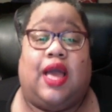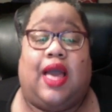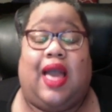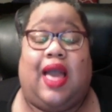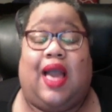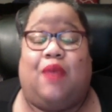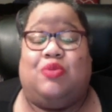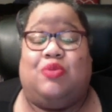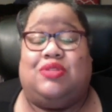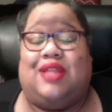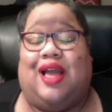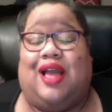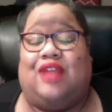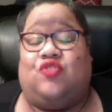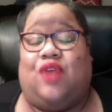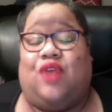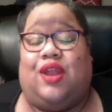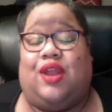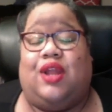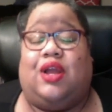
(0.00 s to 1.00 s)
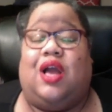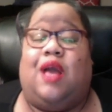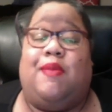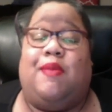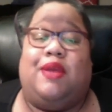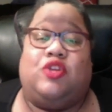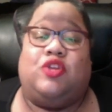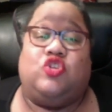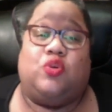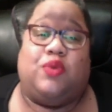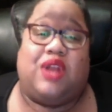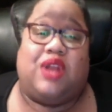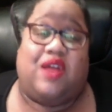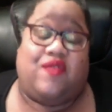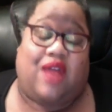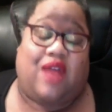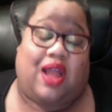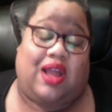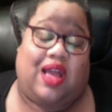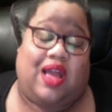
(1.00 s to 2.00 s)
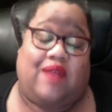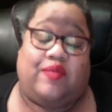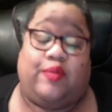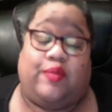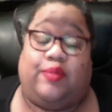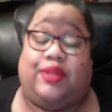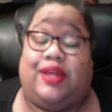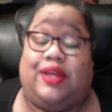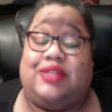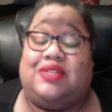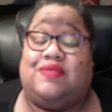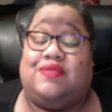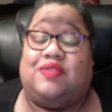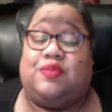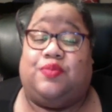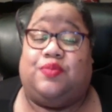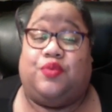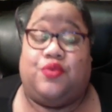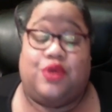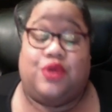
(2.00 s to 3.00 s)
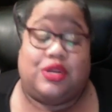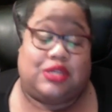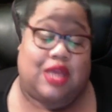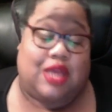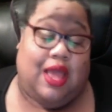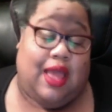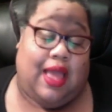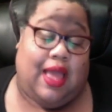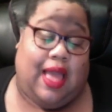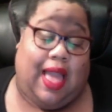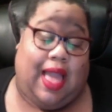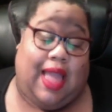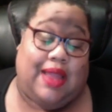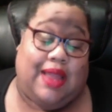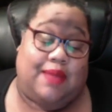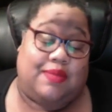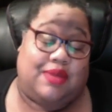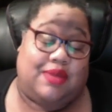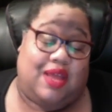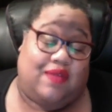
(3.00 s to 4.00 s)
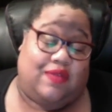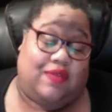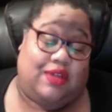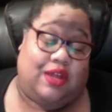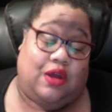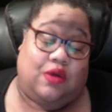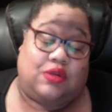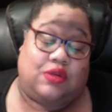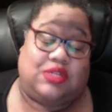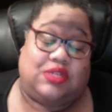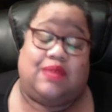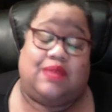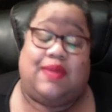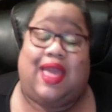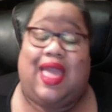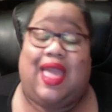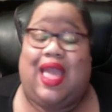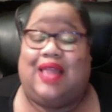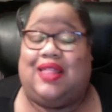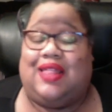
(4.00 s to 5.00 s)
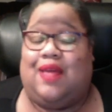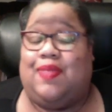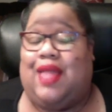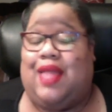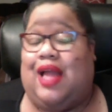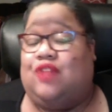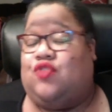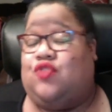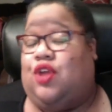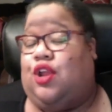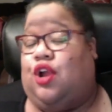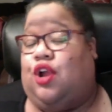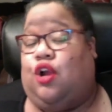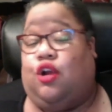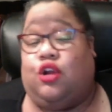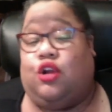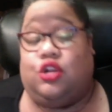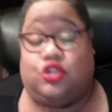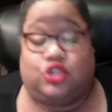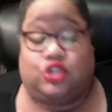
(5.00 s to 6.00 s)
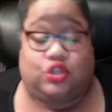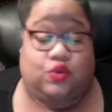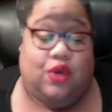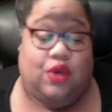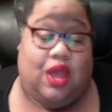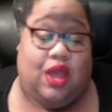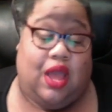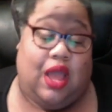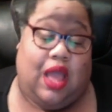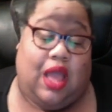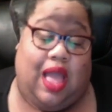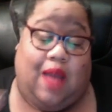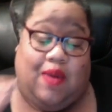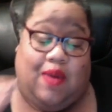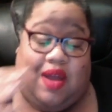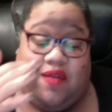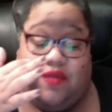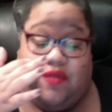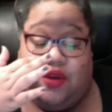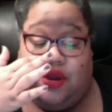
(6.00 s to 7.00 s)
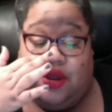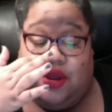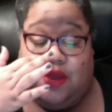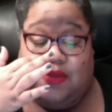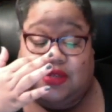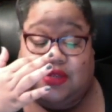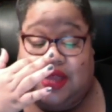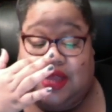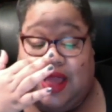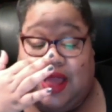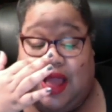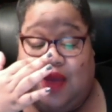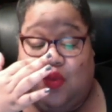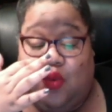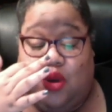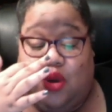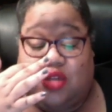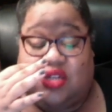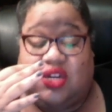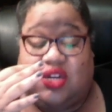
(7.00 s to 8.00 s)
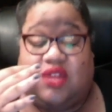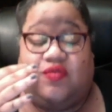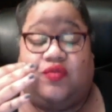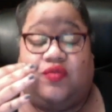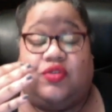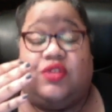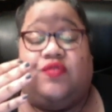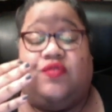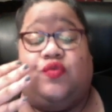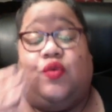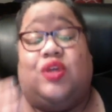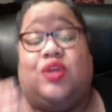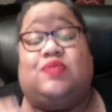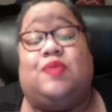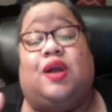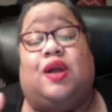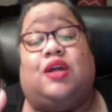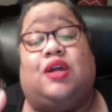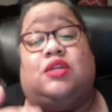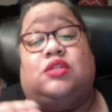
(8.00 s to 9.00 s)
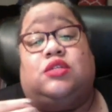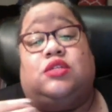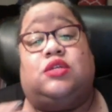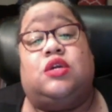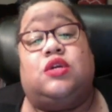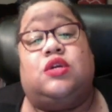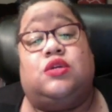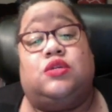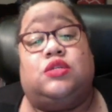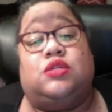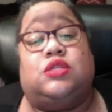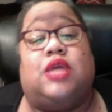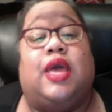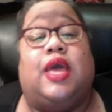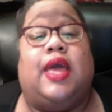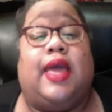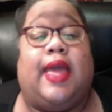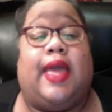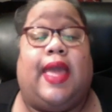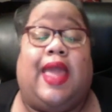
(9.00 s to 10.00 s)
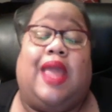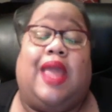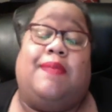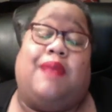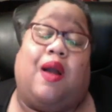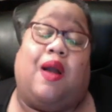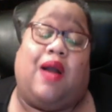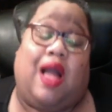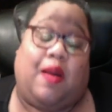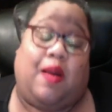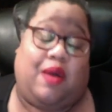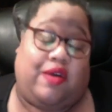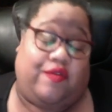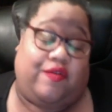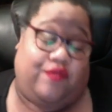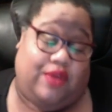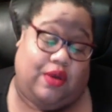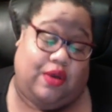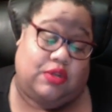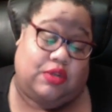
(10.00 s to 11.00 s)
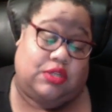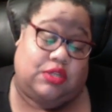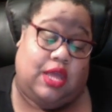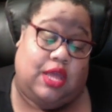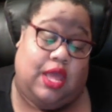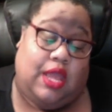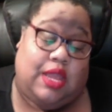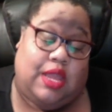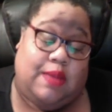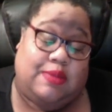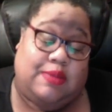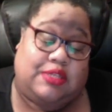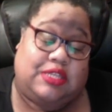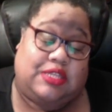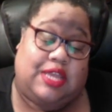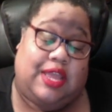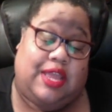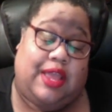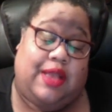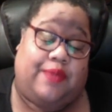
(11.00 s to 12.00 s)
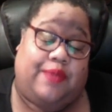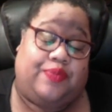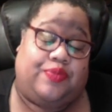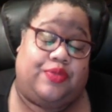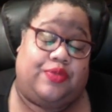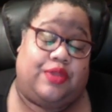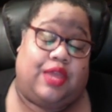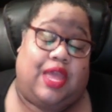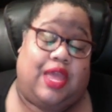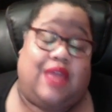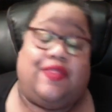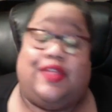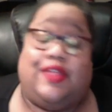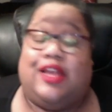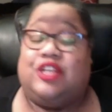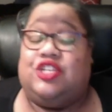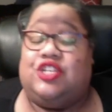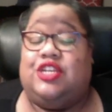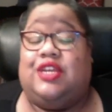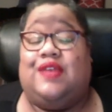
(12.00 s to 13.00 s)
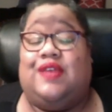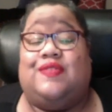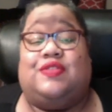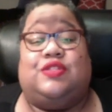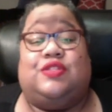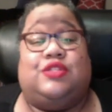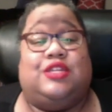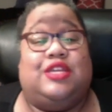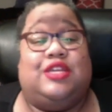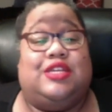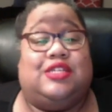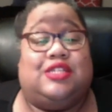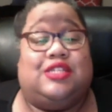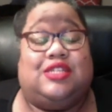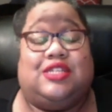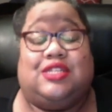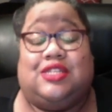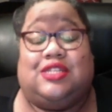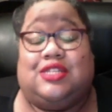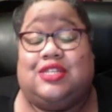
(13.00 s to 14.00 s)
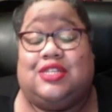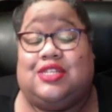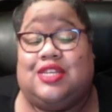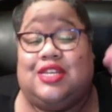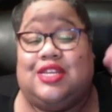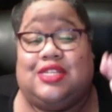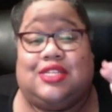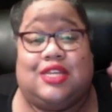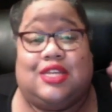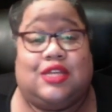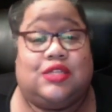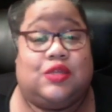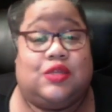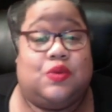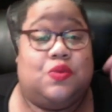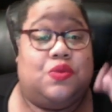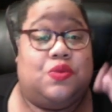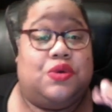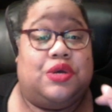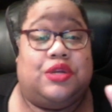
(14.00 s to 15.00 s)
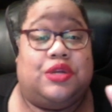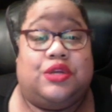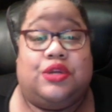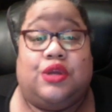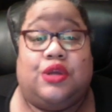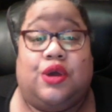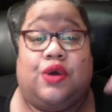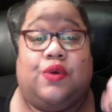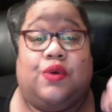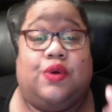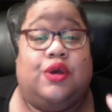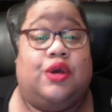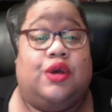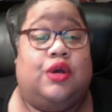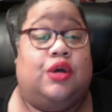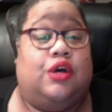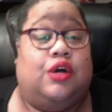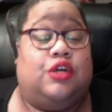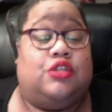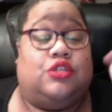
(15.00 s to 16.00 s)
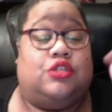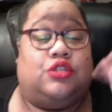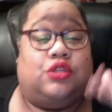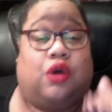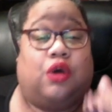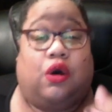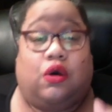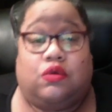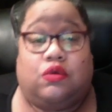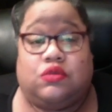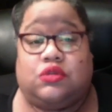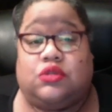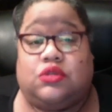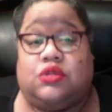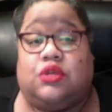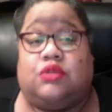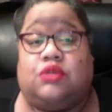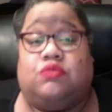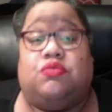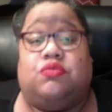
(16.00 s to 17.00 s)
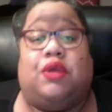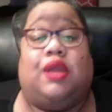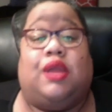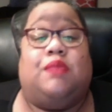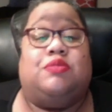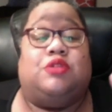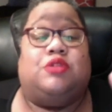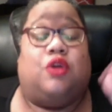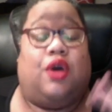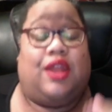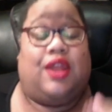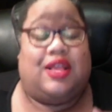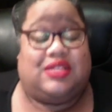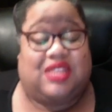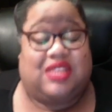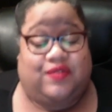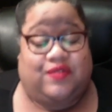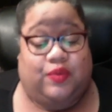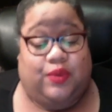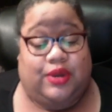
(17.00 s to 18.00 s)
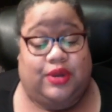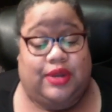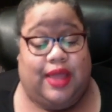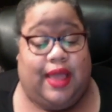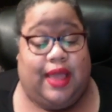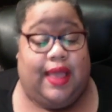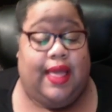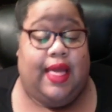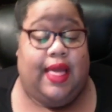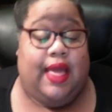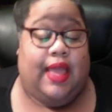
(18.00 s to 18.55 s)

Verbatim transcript: I was not trying to come at you, whatever. I come in place of support. I am definitely on Team Athlete. I'm not trying to hurt you. However, you know what I'm saying? I want to, to voice my concerns about how I felt. You know what I'm saying? And then she gives these statistics on, you know, assaults and rapes and all that stuff and whatnot.